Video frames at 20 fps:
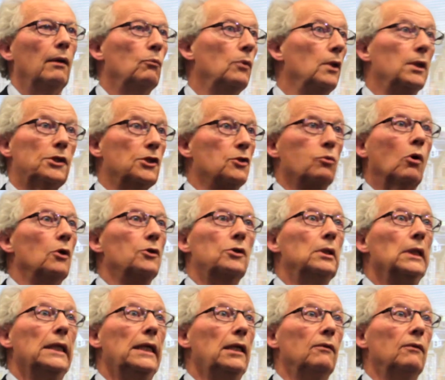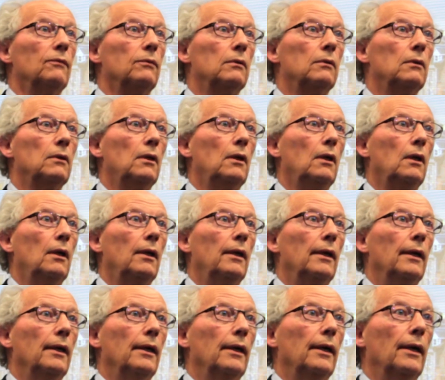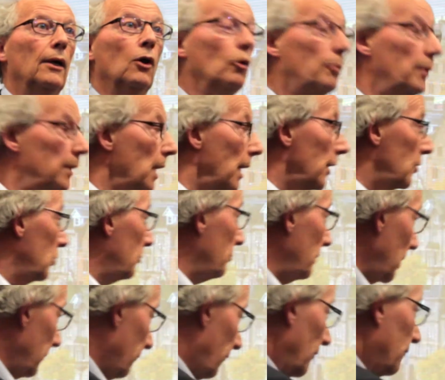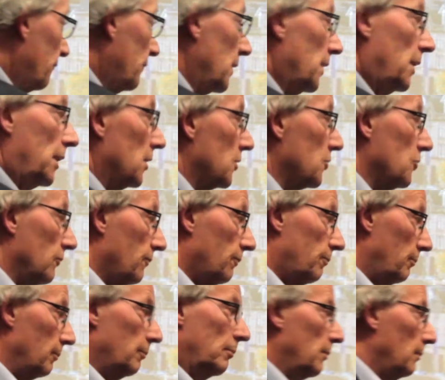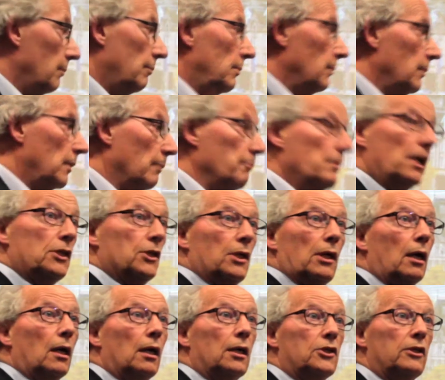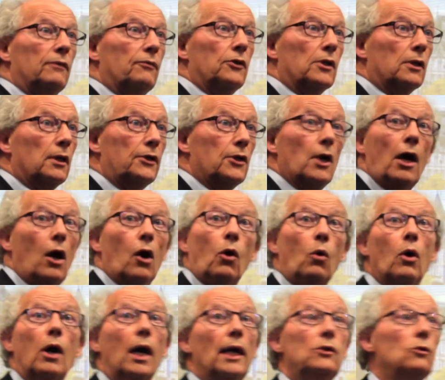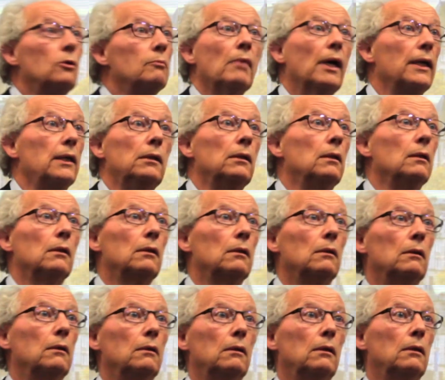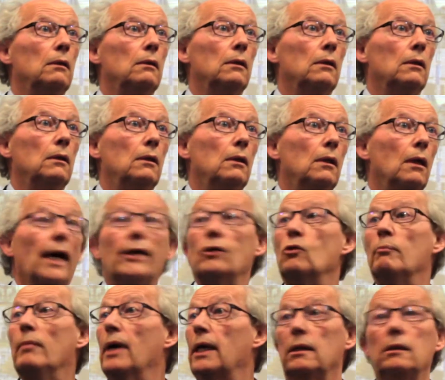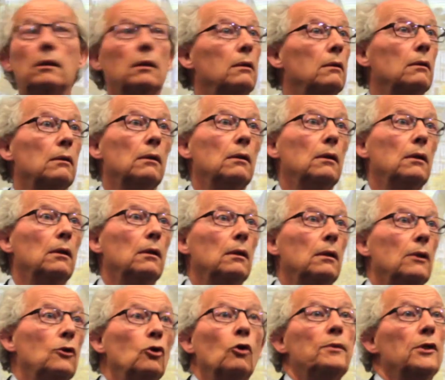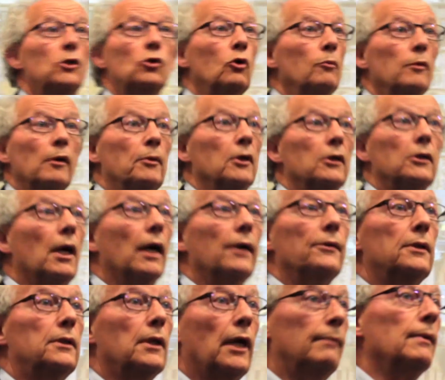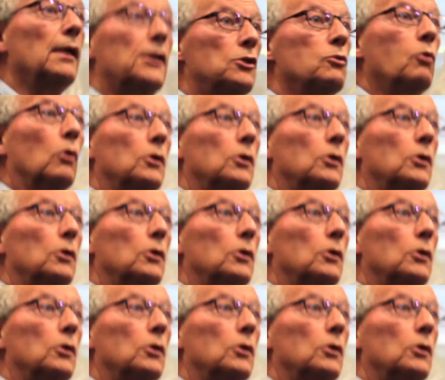We just want to leave. Oh, but that could mean 50 years of amazing hardship for your country. Oh, I don't mind. I don't mind. Nobody told me about that at the time. I just